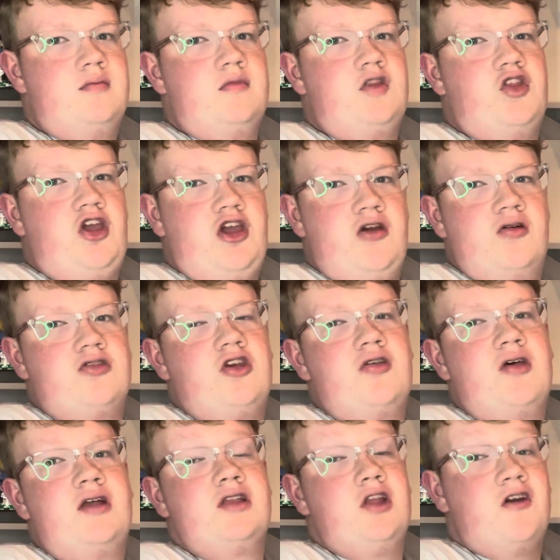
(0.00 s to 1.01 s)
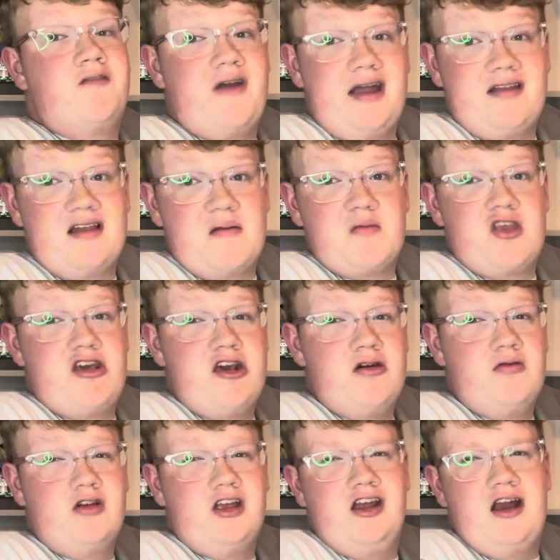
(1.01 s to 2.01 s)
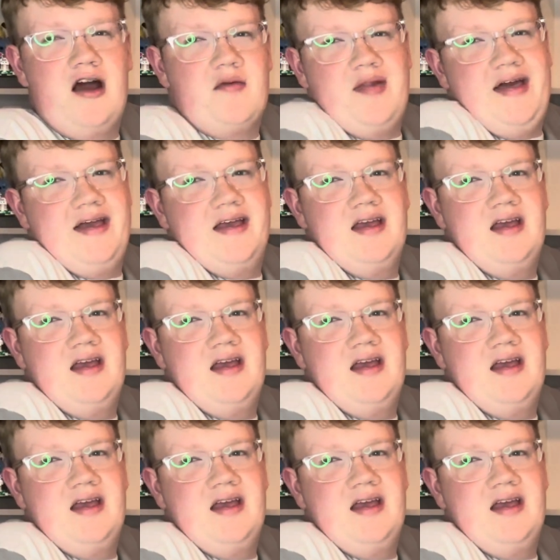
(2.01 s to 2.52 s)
2 to the new Phantom 2, you know, like.